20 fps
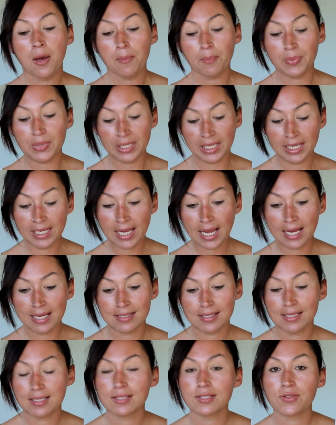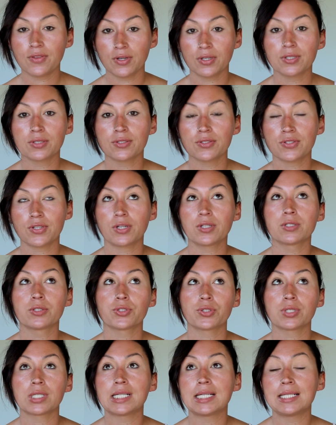But he has his 3rd
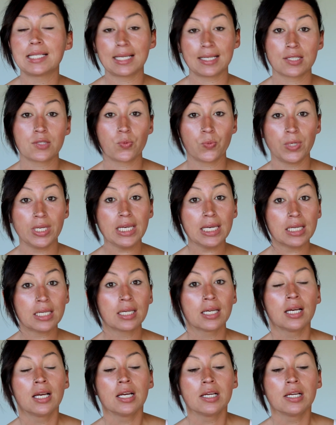surgery next week.